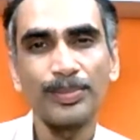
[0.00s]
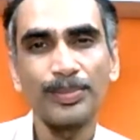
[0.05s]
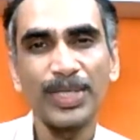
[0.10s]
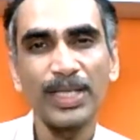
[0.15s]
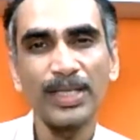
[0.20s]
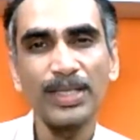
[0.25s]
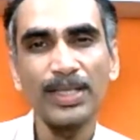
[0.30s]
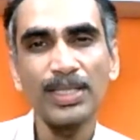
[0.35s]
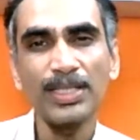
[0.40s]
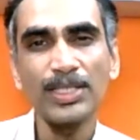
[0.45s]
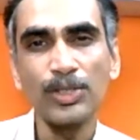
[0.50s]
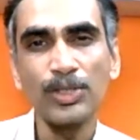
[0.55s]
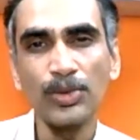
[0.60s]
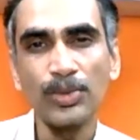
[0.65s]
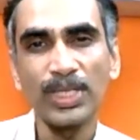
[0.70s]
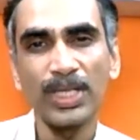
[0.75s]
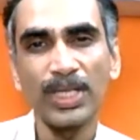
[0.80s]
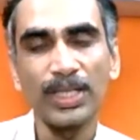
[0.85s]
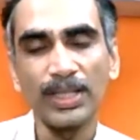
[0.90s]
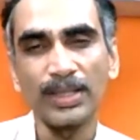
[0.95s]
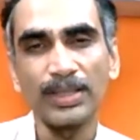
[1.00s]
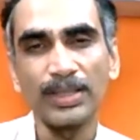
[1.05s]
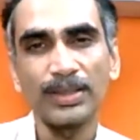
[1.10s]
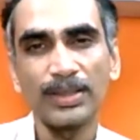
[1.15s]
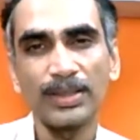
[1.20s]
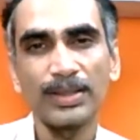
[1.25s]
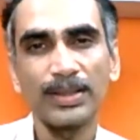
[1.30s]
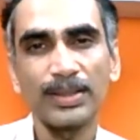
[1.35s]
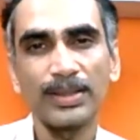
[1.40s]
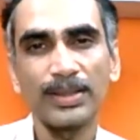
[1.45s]
brain is looking,
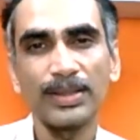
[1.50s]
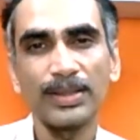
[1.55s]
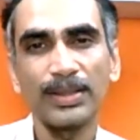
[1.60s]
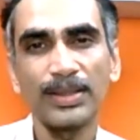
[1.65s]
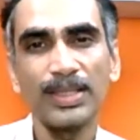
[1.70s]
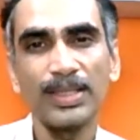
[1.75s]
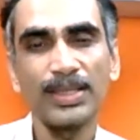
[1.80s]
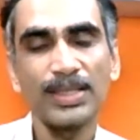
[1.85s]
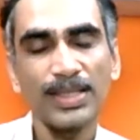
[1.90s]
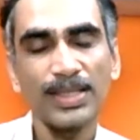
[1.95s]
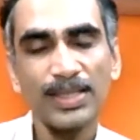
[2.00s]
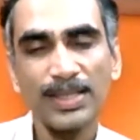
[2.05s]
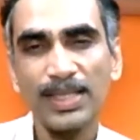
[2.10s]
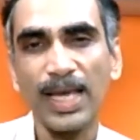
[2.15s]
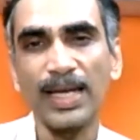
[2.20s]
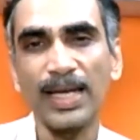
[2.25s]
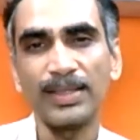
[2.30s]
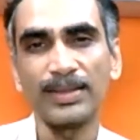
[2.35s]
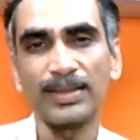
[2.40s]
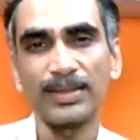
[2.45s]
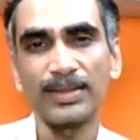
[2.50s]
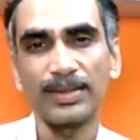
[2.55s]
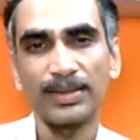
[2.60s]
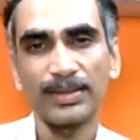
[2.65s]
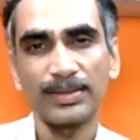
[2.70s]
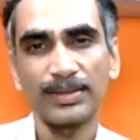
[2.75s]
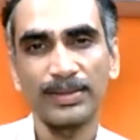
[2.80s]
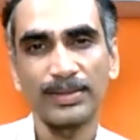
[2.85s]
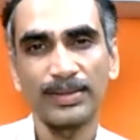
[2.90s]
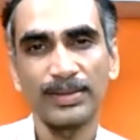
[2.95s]
it is silent.
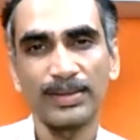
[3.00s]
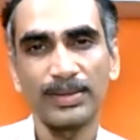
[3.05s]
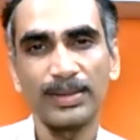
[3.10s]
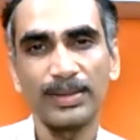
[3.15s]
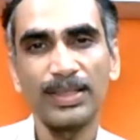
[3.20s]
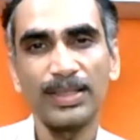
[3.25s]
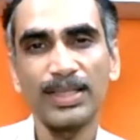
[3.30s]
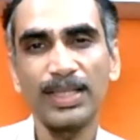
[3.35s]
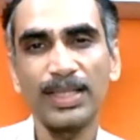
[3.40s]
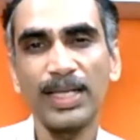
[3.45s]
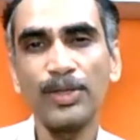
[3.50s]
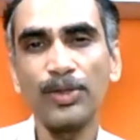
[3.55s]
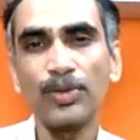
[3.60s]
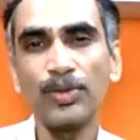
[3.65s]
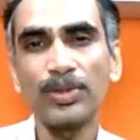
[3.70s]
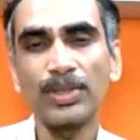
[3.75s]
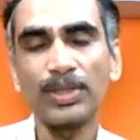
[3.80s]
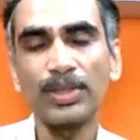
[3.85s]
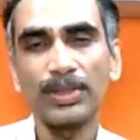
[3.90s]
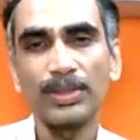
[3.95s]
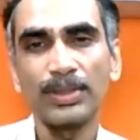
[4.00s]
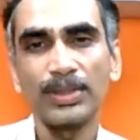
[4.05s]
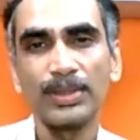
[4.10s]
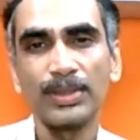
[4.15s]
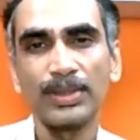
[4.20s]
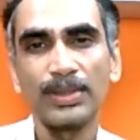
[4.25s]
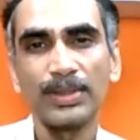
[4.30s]
It can look